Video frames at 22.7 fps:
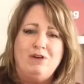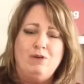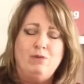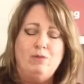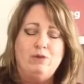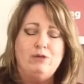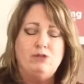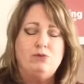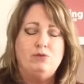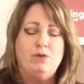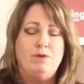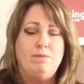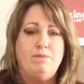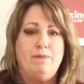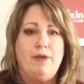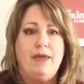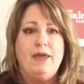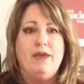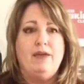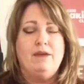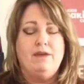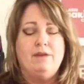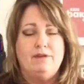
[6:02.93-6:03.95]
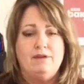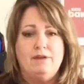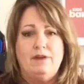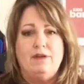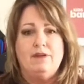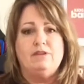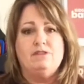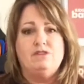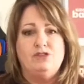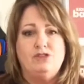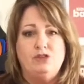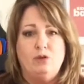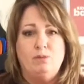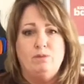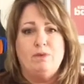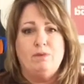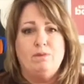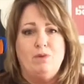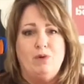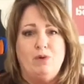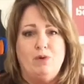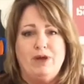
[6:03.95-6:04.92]
which would make it super
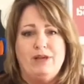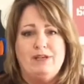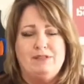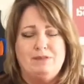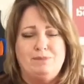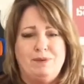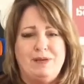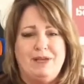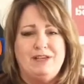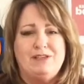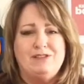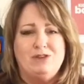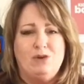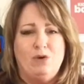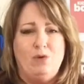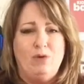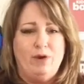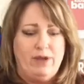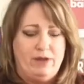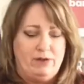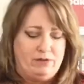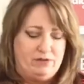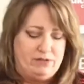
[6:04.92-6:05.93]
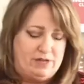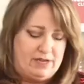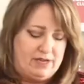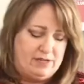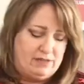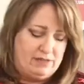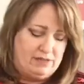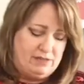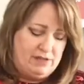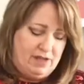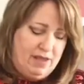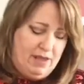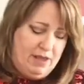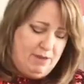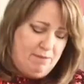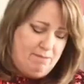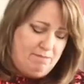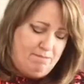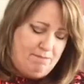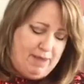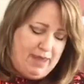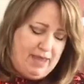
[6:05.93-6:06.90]
moist because oil does
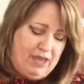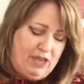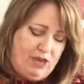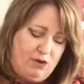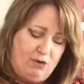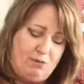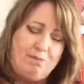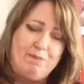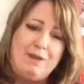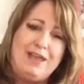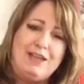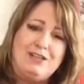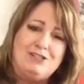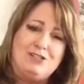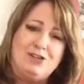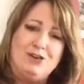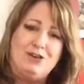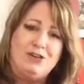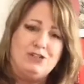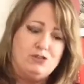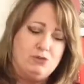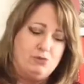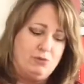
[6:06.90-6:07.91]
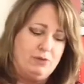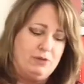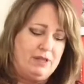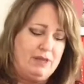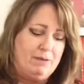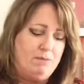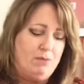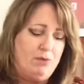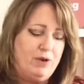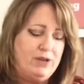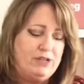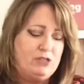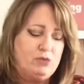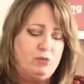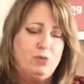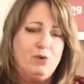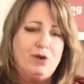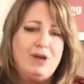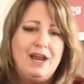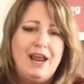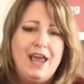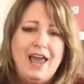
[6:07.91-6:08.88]
make your baked goods really moist, we're
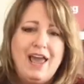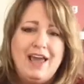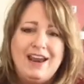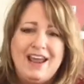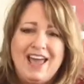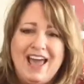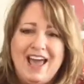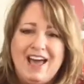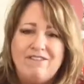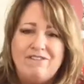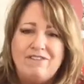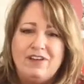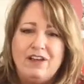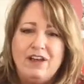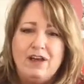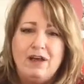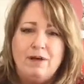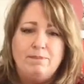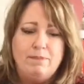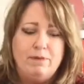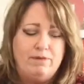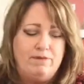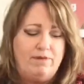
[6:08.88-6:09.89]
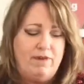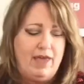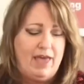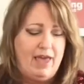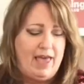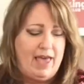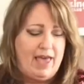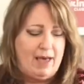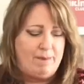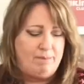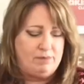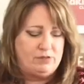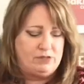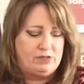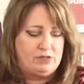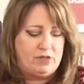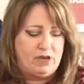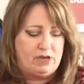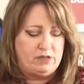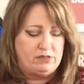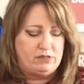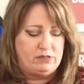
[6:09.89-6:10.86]
gonna add a half a cup of
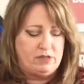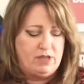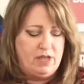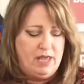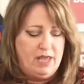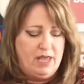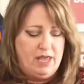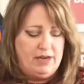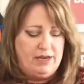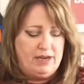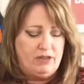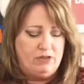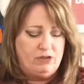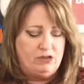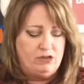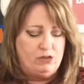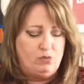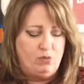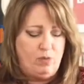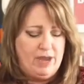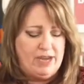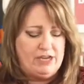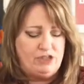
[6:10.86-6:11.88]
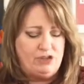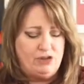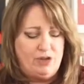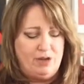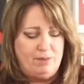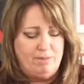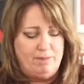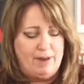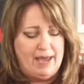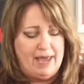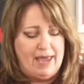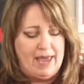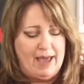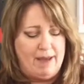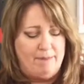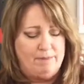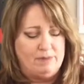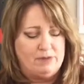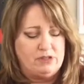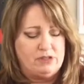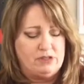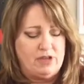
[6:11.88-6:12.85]
applesauce. Now there's ways you can buy
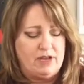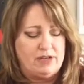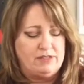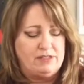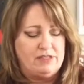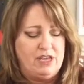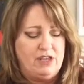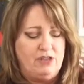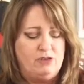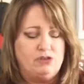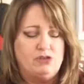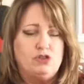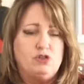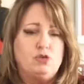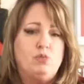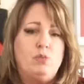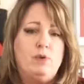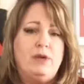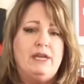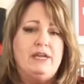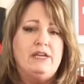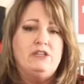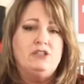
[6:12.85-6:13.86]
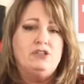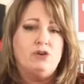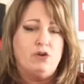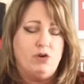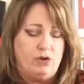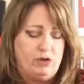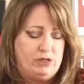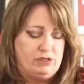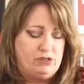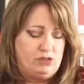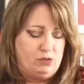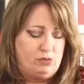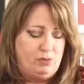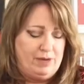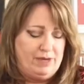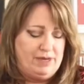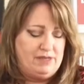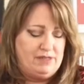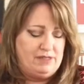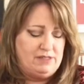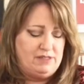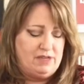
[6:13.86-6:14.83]
applesauce, either sweetened or
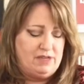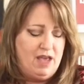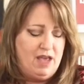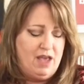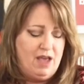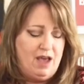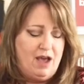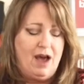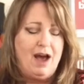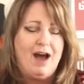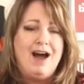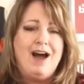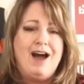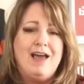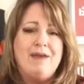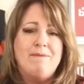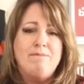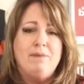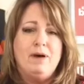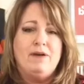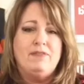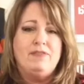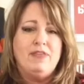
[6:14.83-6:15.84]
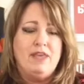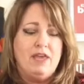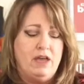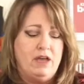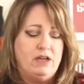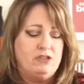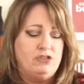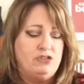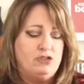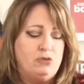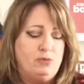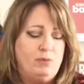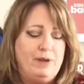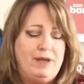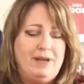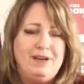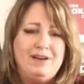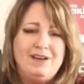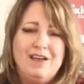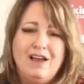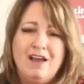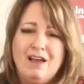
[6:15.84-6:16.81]
unsweetened. I bought the
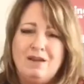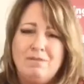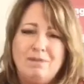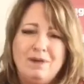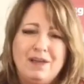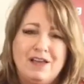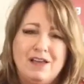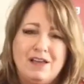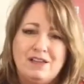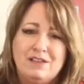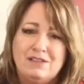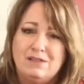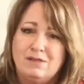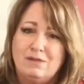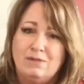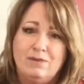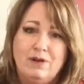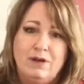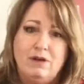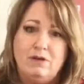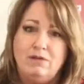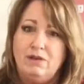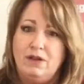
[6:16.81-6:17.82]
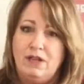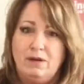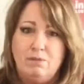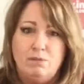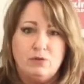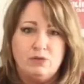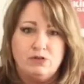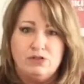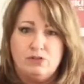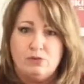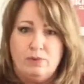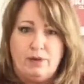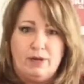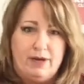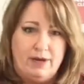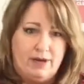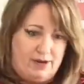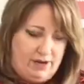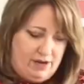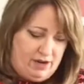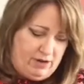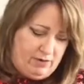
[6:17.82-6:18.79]
unsweetened kind because we don't need more sweetening
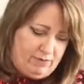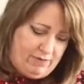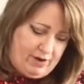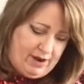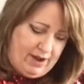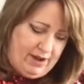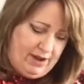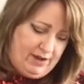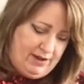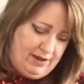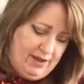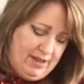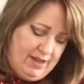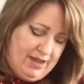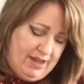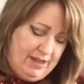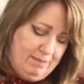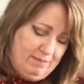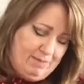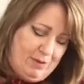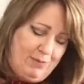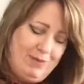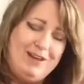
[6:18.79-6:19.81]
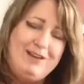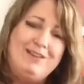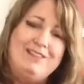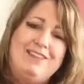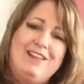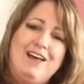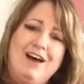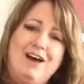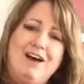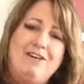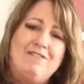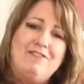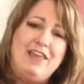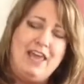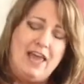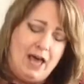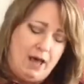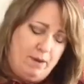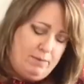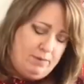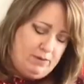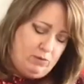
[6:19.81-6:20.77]
here, right? but we love the
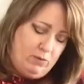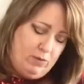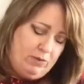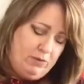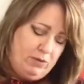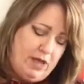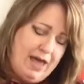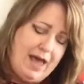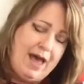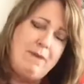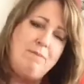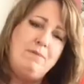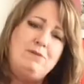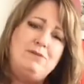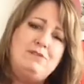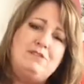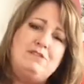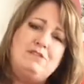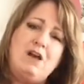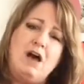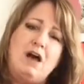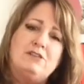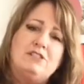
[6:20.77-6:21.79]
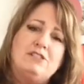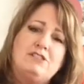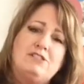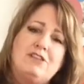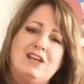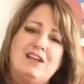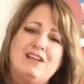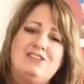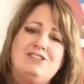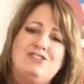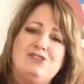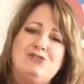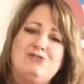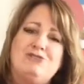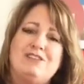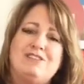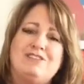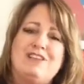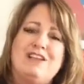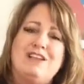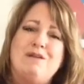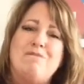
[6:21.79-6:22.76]
apple. What the apple sauce is gonna do is it's
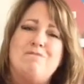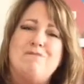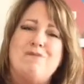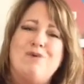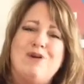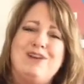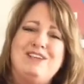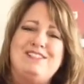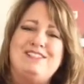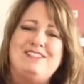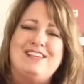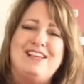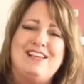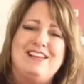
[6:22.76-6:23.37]
gonna moisten